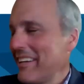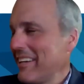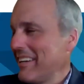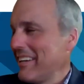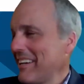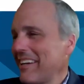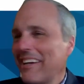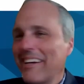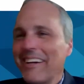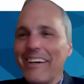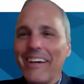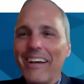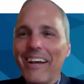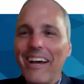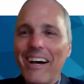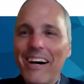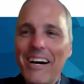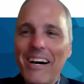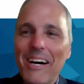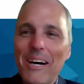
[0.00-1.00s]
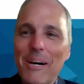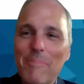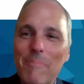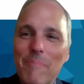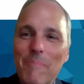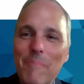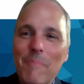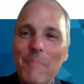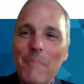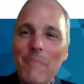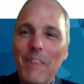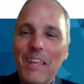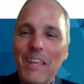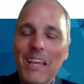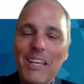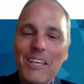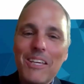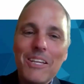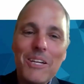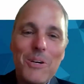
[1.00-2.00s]
Yeah.
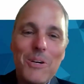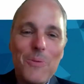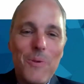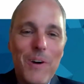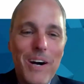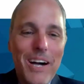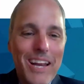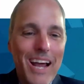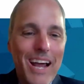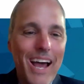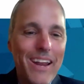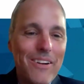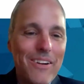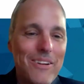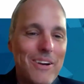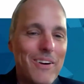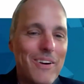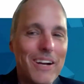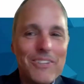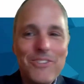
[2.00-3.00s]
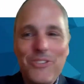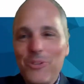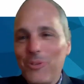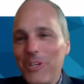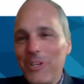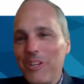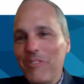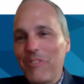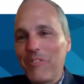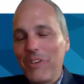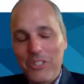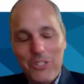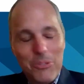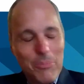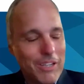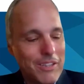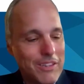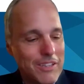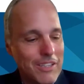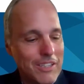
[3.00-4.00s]
You know what? I don't know how Julian feels
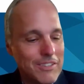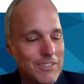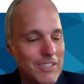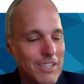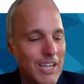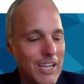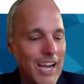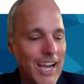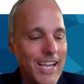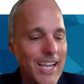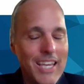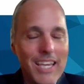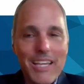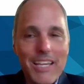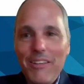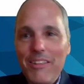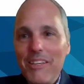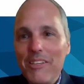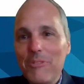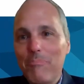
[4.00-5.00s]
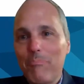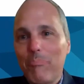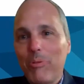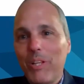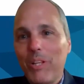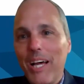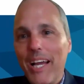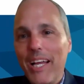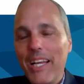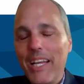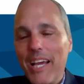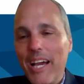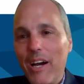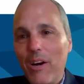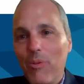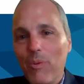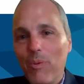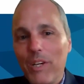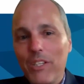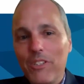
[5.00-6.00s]
about this. I get these blind
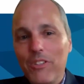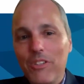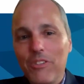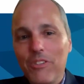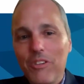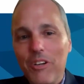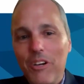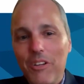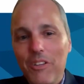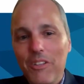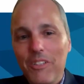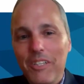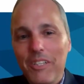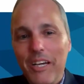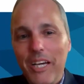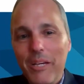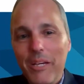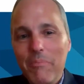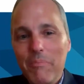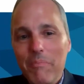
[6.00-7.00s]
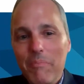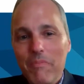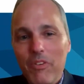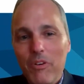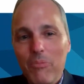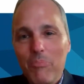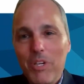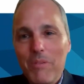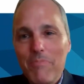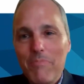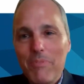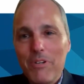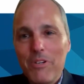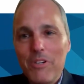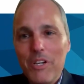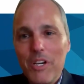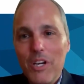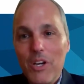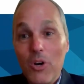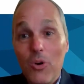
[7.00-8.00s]
outreaches all the time from
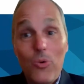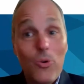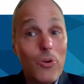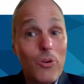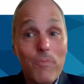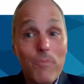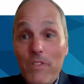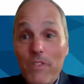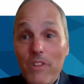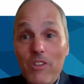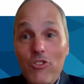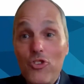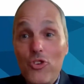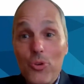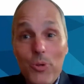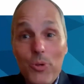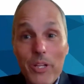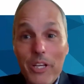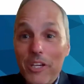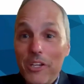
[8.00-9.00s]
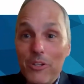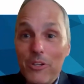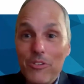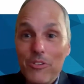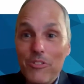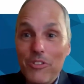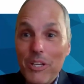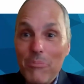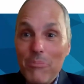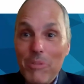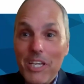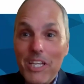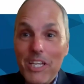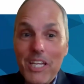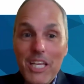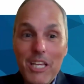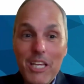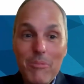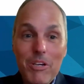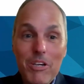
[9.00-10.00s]
people, or Julian will send me
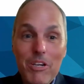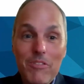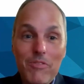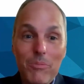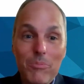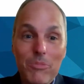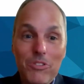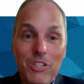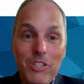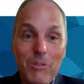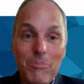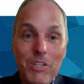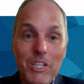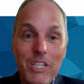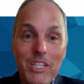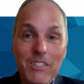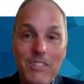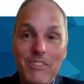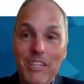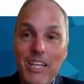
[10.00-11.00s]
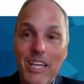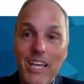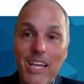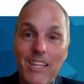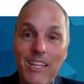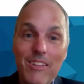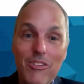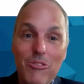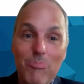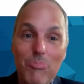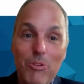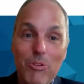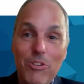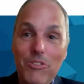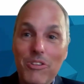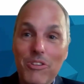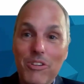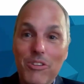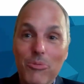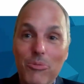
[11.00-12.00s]
an email from somebody and say, hey, this
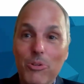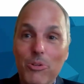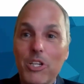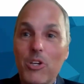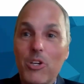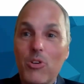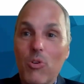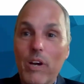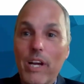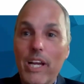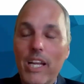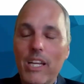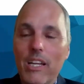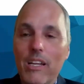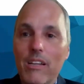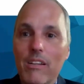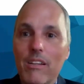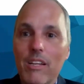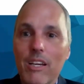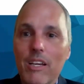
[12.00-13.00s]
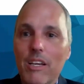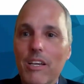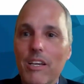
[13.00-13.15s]
person is really great, and